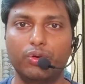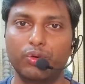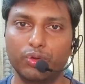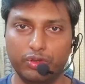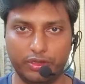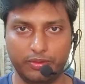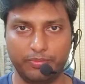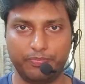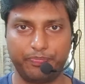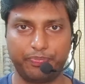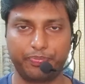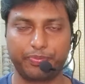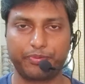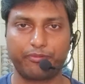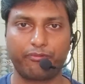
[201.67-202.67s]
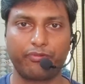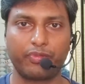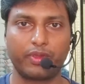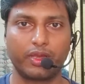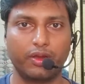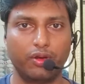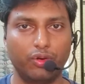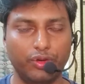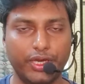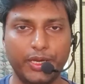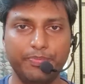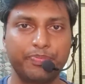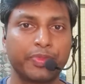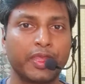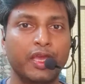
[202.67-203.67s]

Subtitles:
own. Okay,